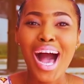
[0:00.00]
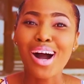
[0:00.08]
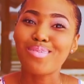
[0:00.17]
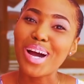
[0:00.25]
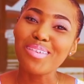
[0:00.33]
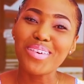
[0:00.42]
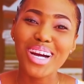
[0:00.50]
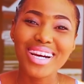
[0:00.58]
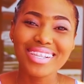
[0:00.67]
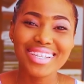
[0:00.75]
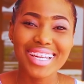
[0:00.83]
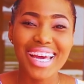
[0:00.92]
However,
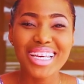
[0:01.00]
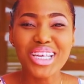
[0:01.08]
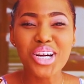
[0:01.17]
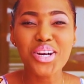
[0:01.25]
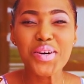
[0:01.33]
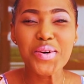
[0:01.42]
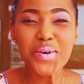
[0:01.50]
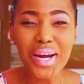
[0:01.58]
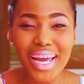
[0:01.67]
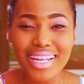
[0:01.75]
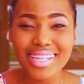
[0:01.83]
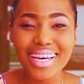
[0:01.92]
today is a
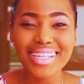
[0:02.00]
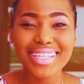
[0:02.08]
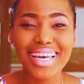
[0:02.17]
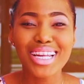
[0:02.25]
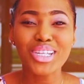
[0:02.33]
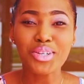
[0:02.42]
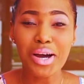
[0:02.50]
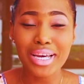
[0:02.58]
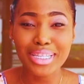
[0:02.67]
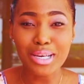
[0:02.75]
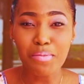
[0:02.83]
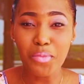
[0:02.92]
great day to
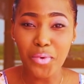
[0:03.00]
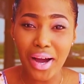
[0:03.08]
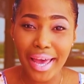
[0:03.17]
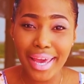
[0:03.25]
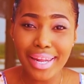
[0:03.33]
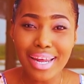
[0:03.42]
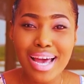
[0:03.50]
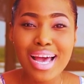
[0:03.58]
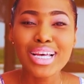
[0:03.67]
enjoy some wine,